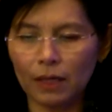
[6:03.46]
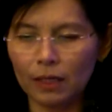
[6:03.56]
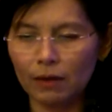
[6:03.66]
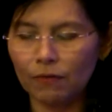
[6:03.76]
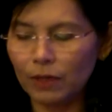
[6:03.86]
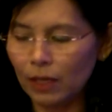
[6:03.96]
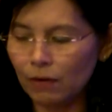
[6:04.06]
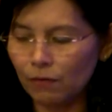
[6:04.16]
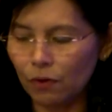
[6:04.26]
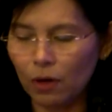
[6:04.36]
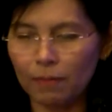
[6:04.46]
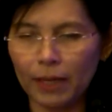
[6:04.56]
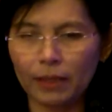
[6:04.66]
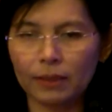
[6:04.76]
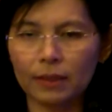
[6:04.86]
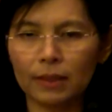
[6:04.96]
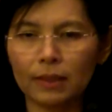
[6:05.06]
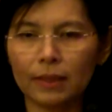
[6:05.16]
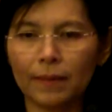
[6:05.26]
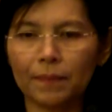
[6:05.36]
living environment.
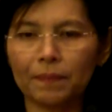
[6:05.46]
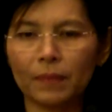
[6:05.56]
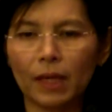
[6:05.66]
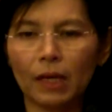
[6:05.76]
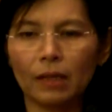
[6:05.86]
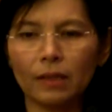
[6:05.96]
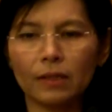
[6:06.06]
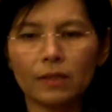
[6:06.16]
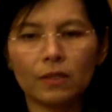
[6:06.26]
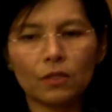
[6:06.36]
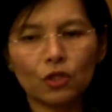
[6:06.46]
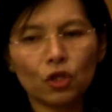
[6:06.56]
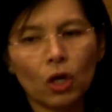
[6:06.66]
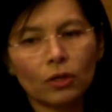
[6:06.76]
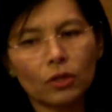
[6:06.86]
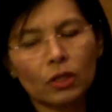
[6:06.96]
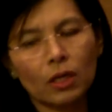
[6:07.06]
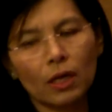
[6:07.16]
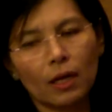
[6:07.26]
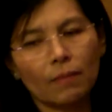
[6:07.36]
This is the
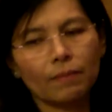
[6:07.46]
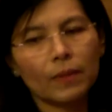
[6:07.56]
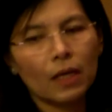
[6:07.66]
short-term